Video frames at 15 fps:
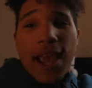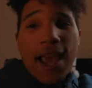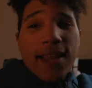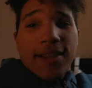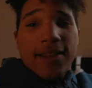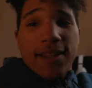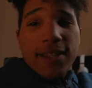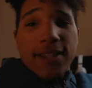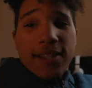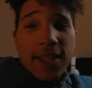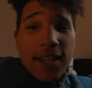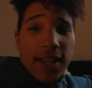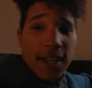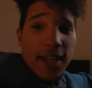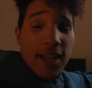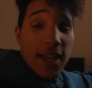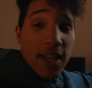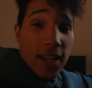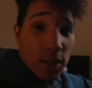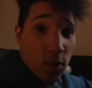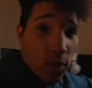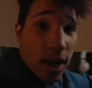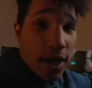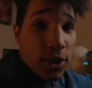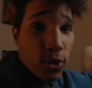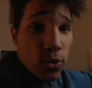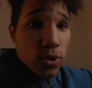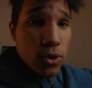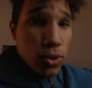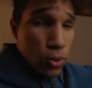and this thing is what I
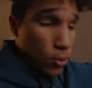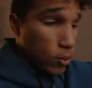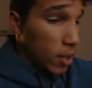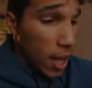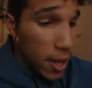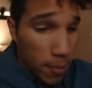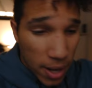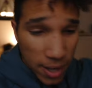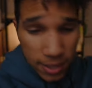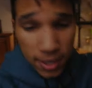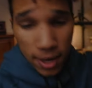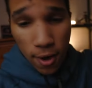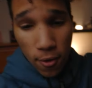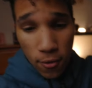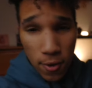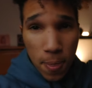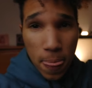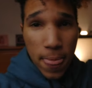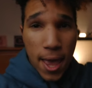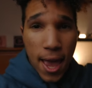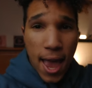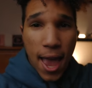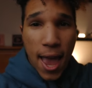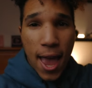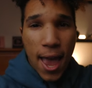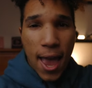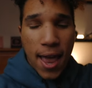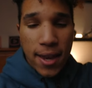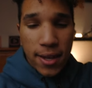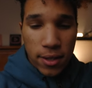use to light myself.
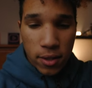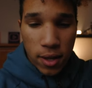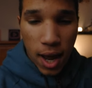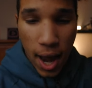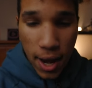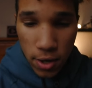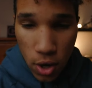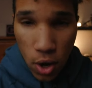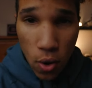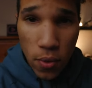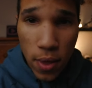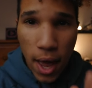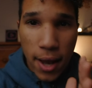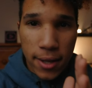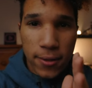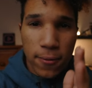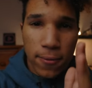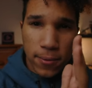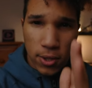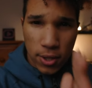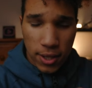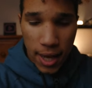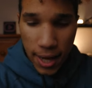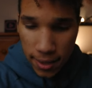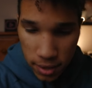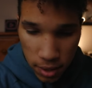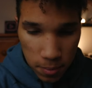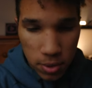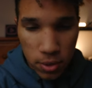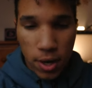And I know that to gain
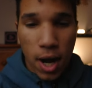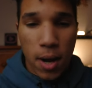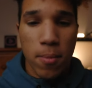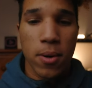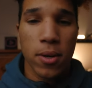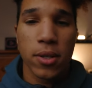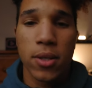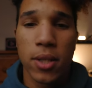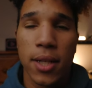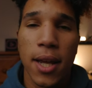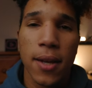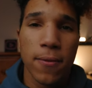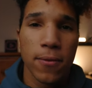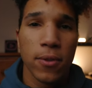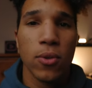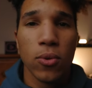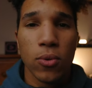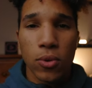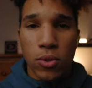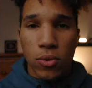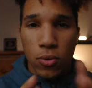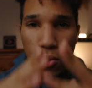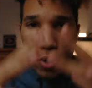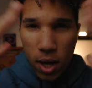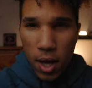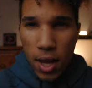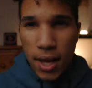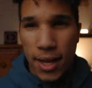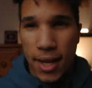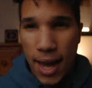subscribers, to gain views, to
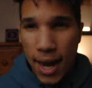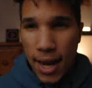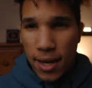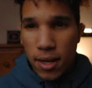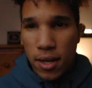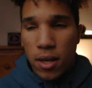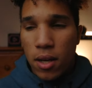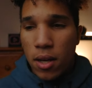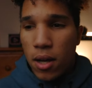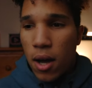gain